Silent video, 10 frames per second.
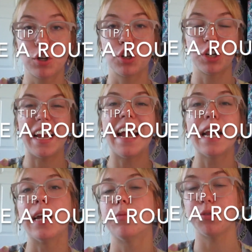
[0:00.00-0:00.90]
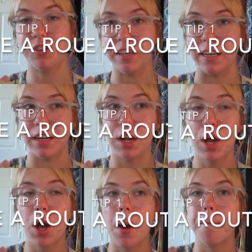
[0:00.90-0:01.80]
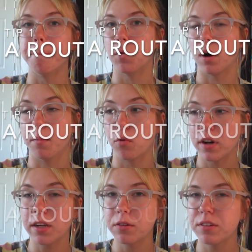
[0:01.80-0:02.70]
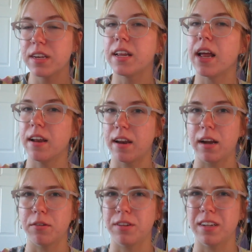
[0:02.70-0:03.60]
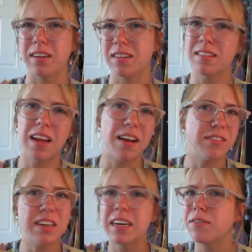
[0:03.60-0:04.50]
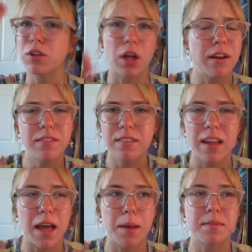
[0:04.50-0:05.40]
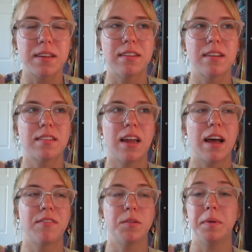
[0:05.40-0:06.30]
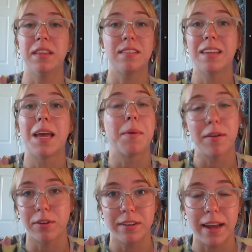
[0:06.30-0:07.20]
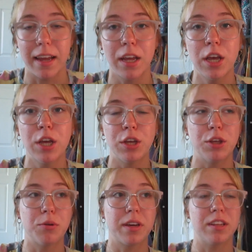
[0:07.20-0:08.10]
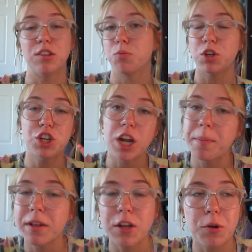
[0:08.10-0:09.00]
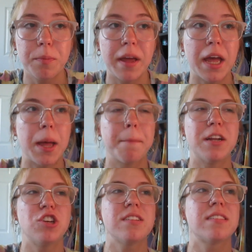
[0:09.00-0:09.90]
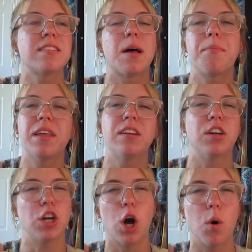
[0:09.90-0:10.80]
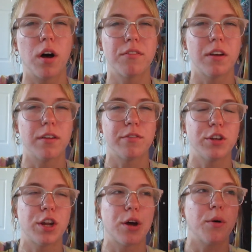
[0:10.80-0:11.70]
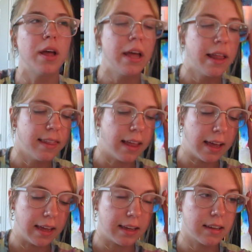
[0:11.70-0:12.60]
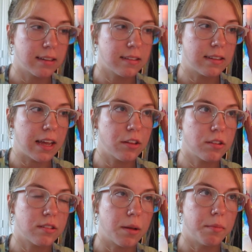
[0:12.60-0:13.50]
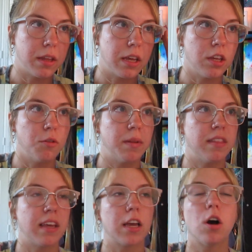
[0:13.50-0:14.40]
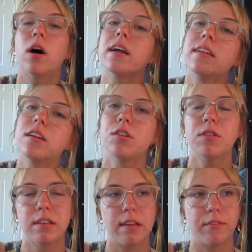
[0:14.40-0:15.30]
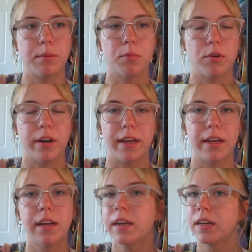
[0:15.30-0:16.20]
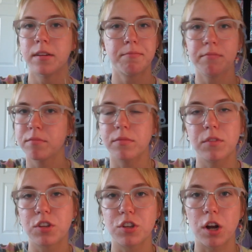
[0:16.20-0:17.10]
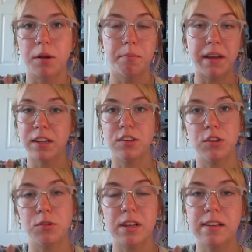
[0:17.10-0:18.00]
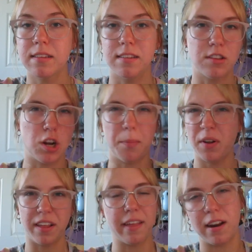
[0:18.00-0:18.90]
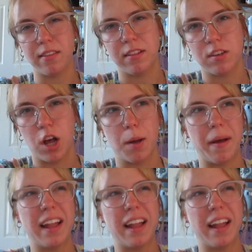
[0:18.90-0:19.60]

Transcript: Create a routine. A morning routine and a night routine. It doesn't have to have a lot of steps. It doesn't have to be the same every day. You can switch it up a little bit, but just something to go off of, you know? Like, say there's something you've been thinking, oh, I need to do this every morning. Make a to-do list and start putting that at the top.